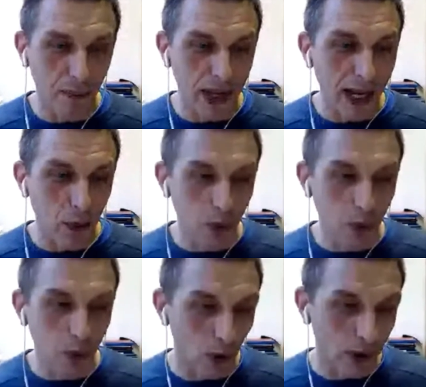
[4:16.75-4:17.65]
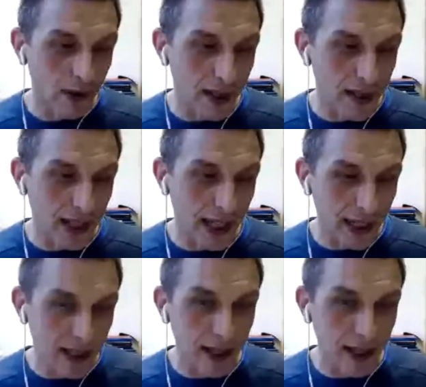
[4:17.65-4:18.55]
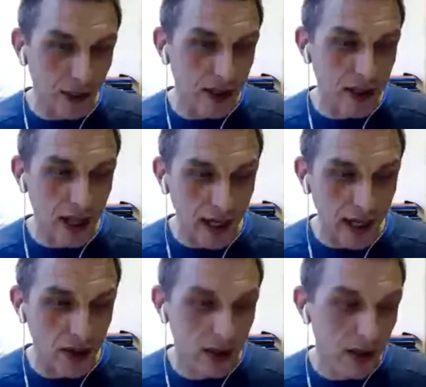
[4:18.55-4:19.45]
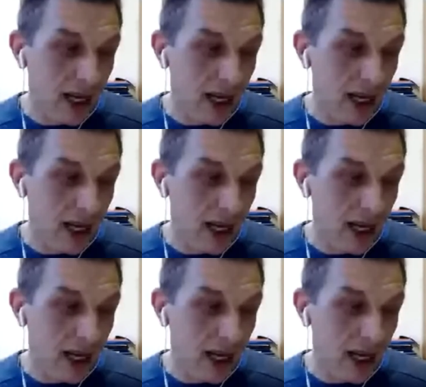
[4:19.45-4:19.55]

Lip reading: Edward Morgan, the assailant in this case.